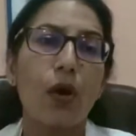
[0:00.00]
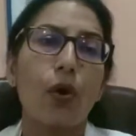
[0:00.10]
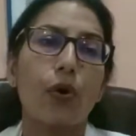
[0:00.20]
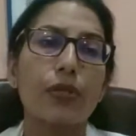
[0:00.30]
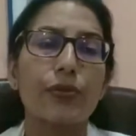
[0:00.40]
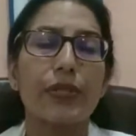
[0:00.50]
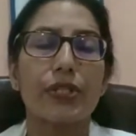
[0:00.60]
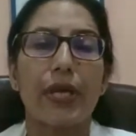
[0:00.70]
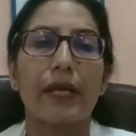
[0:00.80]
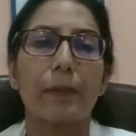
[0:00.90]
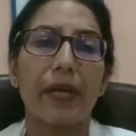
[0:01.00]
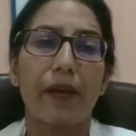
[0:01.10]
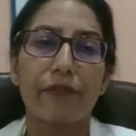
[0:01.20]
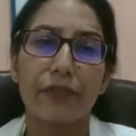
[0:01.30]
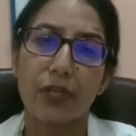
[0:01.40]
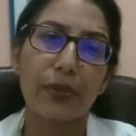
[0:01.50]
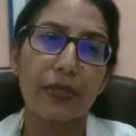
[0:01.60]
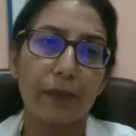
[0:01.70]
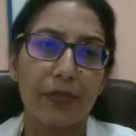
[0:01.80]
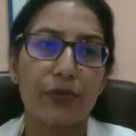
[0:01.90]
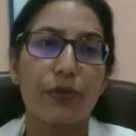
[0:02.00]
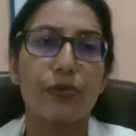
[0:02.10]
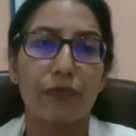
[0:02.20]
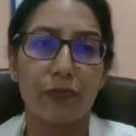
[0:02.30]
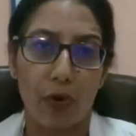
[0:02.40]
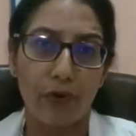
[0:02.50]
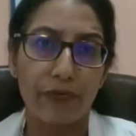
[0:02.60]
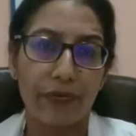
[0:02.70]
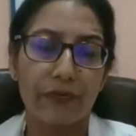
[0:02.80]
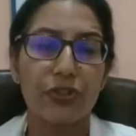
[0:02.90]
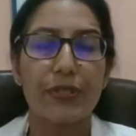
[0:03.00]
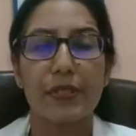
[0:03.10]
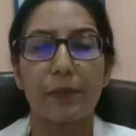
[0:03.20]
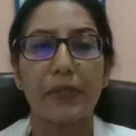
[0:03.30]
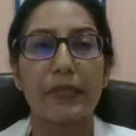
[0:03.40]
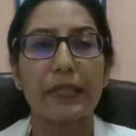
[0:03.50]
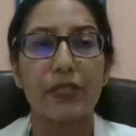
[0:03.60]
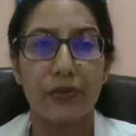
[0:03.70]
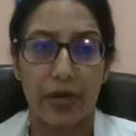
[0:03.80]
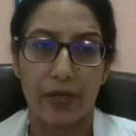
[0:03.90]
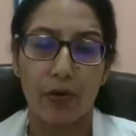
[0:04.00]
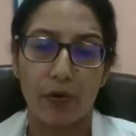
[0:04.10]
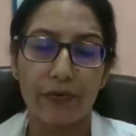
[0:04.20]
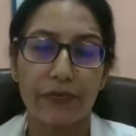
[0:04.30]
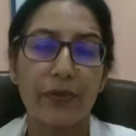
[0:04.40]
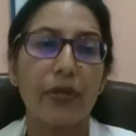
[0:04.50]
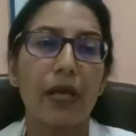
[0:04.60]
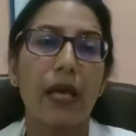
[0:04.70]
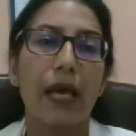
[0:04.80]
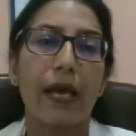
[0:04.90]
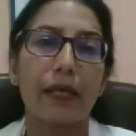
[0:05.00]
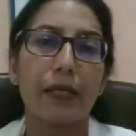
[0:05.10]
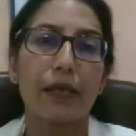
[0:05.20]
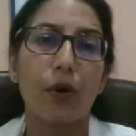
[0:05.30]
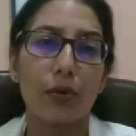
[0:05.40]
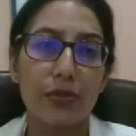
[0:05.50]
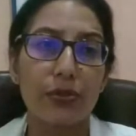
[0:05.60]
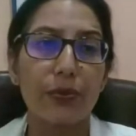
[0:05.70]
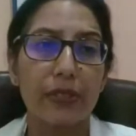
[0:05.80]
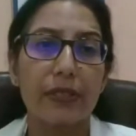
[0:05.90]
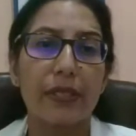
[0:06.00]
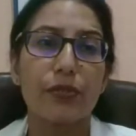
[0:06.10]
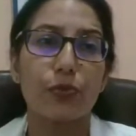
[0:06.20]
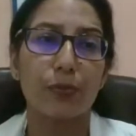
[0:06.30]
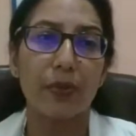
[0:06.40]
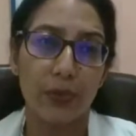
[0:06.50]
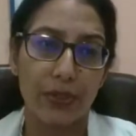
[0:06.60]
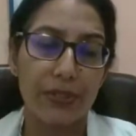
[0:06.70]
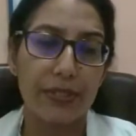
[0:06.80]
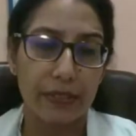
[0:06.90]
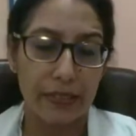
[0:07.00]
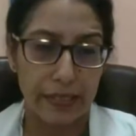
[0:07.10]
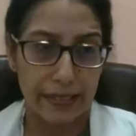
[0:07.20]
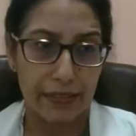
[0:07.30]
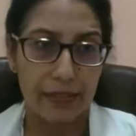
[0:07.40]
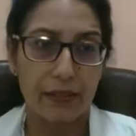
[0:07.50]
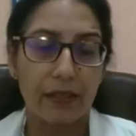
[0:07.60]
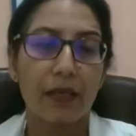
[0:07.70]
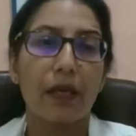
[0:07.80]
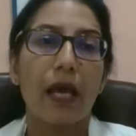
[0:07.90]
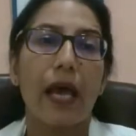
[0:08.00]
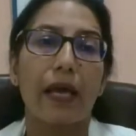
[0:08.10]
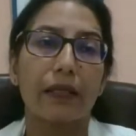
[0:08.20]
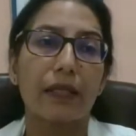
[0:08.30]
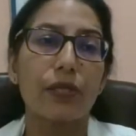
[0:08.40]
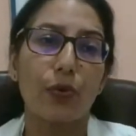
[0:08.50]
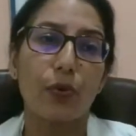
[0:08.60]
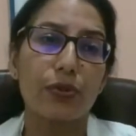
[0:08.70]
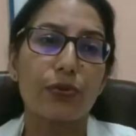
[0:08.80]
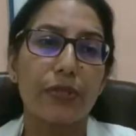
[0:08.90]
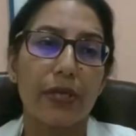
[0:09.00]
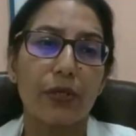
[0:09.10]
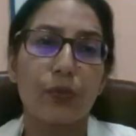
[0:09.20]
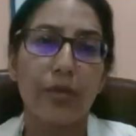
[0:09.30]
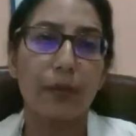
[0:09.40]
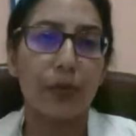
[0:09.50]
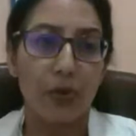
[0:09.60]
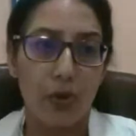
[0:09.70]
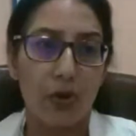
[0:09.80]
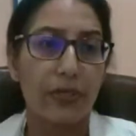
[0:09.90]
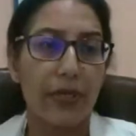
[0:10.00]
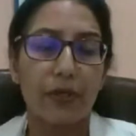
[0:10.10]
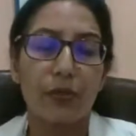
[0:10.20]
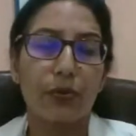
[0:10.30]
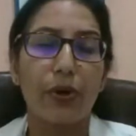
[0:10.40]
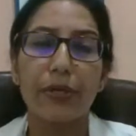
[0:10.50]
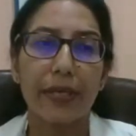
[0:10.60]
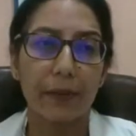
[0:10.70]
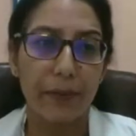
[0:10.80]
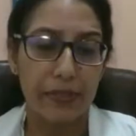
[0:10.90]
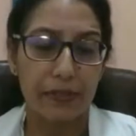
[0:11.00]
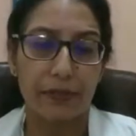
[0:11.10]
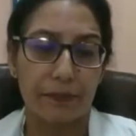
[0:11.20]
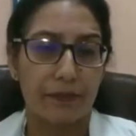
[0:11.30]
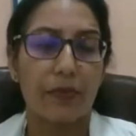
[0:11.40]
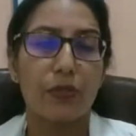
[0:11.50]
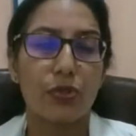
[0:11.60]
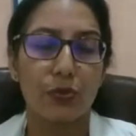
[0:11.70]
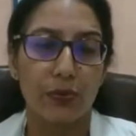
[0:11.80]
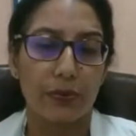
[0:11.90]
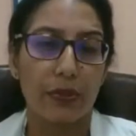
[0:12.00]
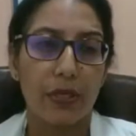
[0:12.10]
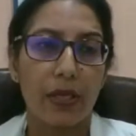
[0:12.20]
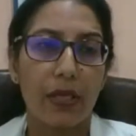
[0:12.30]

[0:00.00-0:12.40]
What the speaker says: Also, the child may have frequent episodes of cough, which is typically dry cough, and also it tends to be worse in the night. And these also tend to get prolonged and do not get better soon.